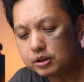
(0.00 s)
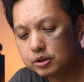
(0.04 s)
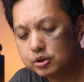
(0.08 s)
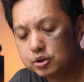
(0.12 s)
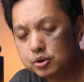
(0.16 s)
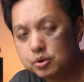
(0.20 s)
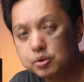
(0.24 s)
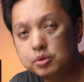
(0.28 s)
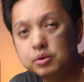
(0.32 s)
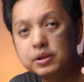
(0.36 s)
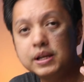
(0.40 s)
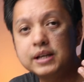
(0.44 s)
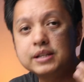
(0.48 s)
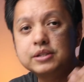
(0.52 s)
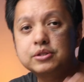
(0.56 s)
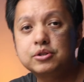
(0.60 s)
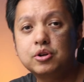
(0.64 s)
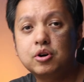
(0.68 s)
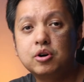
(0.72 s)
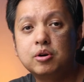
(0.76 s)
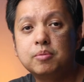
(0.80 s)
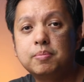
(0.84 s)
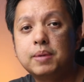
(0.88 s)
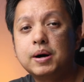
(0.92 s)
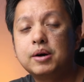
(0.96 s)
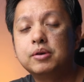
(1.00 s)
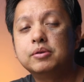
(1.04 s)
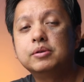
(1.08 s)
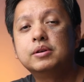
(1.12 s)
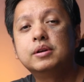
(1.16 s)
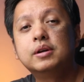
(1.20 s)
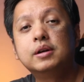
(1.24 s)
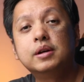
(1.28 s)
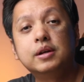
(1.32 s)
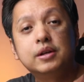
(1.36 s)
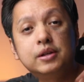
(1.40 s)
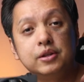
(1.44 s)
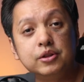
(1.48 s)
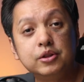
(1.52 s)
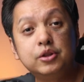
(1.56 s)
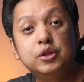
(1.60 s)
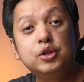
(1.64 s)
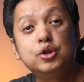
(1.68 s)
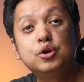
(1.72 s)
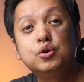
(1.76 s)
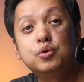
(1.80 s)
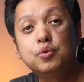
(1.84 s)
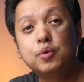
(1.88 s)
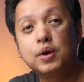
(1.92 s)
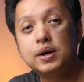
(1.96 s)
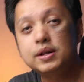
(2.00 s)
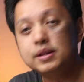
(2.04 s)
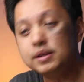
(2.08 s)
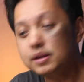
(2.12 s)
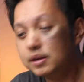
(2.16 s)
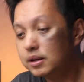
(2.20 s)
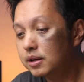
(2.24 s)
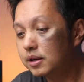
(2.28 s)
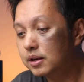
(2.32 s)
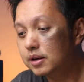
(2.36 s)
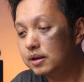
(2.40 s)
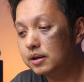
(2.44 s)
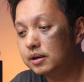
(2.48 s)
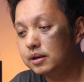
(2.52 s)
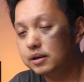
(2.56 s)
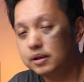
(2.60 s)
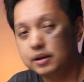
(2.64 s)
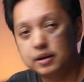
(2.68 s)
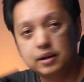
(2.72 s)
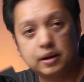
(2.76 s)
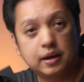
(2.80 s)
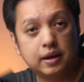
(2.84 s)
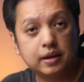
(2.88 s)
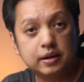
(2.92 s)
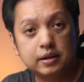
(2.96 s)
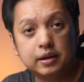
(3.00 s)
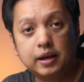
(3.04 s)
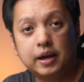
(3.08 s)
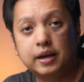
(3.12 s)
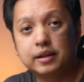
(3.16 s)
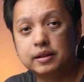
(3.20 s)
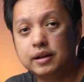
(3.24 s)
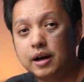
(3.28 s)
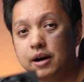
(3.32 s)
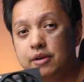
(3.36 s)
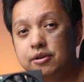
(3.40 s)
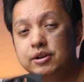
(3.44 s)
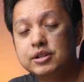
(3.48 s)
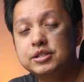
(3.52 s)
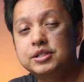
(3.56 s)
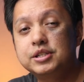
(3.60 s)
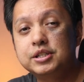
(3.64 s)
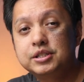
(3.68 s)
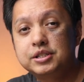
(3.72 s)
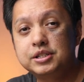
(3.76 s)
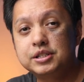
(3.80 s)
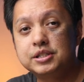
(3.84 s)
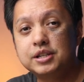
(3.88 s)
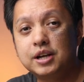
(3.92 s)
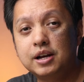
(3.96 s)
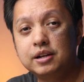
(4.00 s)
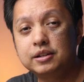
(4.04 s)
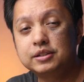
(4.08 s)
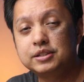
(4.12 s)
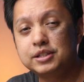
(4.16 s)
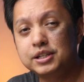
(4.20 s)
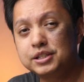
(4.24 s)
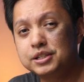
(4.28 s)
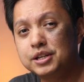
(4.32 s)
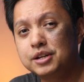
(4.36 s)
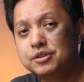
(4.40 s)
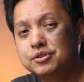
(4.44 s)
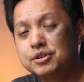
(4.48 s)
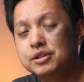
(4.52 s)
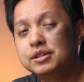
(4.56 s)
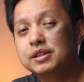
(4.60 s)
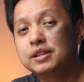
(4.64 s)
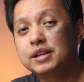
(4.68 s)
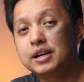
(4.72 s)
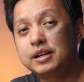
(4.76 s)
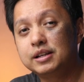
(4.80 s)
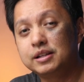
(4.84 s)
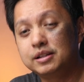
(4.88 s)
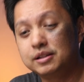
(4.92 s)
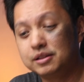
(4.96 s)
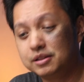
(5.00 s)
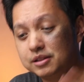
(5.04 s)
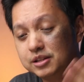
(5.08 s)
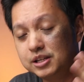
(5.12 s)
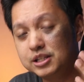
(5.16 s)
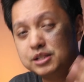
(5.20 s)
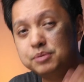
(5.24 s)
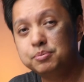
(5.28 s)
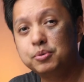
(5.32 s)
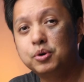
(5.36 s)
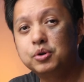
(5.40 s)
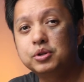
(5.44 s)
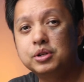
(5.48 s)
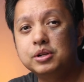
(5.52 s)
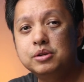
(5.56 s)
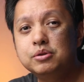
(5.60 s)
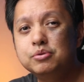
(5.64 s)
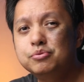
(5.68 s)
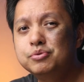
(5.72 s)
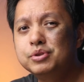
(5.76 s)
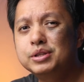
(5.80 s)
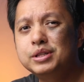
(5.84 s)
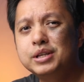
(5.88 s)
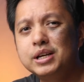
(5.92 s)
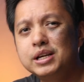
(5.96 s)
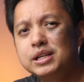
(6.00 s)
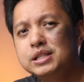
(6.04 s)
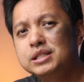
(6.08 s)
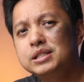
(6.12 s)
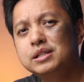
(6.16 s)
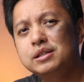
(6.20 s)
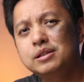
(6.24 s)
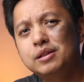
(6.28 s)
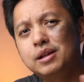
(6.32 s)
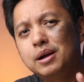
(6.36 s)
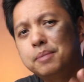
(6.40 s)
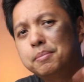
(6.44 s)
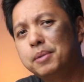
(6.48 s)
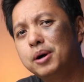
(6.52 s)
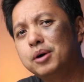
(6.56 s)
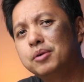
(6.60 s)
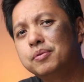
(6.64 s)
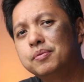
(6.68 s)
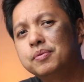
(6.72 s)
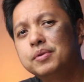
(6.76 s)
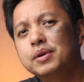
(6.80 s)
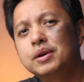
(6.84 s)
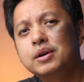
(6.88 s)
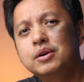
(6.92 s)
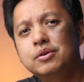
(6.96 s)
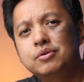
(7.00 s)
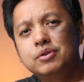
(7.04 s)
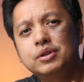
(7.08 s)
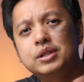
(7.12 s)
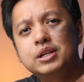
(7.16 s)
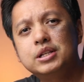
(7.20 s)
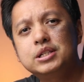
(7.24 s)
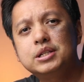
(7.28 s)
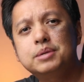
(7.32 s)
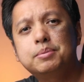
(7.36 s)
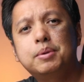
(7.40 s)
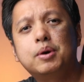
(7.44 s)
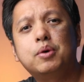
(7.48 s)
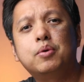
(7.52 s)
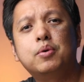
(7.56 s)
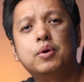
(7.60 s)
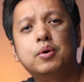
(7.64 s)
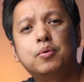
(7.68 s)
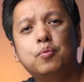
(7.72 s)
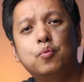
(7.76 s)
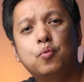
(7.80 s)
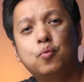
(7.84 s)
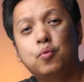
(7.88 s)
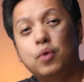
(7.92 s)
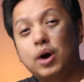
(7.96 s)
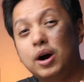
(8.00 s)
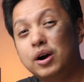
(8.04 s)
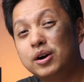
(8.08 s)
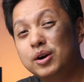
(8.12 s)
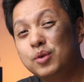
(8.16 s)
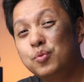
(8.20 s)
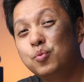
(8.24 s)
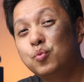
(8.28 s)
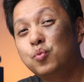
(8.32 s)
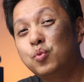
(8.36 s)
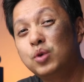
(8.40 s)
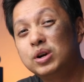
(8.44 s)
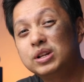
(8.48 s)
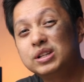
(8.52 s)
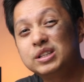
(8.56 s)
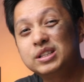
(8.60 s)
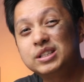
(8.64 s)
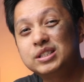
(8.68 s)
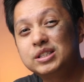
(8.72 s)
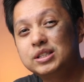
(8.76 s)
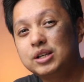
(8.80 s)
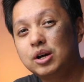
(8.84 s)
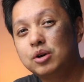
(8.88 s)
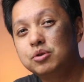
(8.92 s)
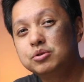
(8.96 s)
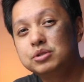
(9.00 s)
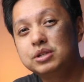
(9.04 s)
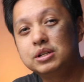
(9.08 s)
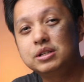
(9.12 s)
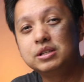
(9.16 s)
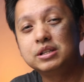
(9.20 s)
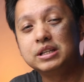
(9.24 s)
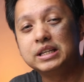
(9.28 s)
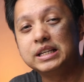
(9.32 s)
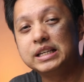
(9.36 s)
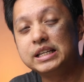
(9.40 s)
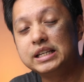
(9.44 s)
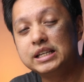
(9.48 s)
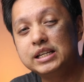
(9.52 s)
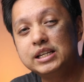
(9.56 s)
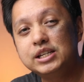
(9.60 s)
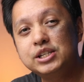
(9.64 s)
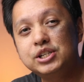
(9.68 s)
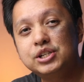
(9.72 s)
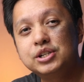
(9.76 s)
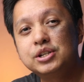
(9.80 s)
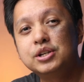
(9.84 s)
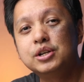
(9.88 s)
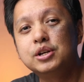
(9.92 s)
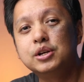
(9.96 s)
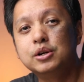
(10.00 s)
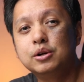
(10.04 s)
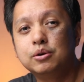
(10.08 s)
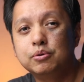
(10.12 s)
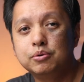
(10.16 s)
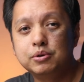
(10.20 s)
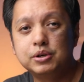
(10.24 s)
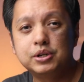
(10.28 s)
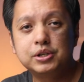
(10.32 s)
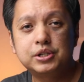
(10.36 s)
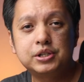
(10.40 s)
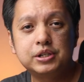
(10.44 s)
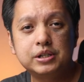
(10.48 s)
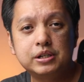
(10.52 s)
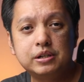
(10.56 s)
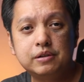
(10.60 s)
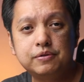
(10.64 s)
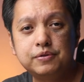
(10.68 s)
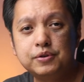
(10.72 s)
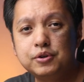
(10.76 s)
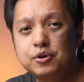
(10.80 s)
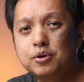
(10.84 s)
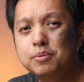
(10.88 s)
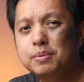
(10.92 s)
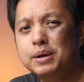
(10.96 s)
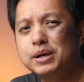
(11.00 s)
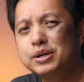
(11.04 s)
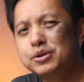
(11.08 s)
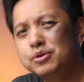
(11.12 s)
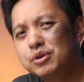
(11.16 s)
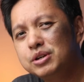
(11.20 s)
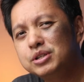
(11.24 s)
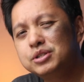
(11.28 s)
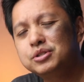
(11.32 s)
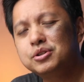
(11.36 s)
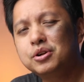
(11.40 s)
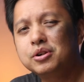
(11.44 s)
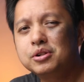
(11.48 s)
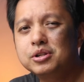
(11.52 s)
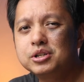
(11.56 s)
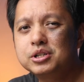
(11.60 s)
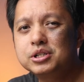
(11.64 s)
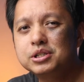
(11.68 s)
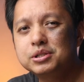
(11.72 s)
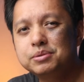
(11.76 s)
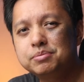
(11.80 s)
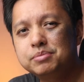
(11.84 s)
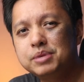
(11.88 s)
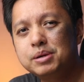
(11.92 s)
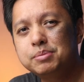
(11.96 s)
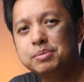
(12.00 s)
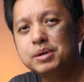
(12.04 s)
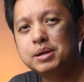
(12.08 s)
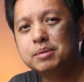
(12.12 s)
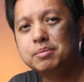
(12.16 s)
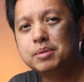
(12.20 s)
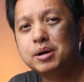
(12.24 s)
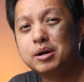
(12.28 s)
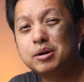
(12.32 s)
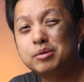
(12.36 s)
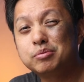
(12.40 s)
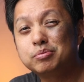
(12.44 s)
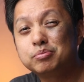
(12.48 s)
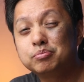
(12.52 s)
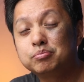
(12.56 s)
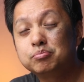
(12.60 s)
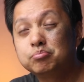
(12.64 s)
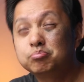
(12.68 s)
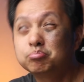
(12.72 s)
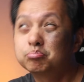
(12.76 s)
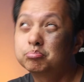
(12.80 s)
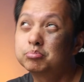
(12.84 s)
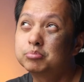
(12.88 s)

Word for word: So let's talk about new one and RX 600 like this model retails about retails about RM 1000 ish which if you go by US dollars maybe about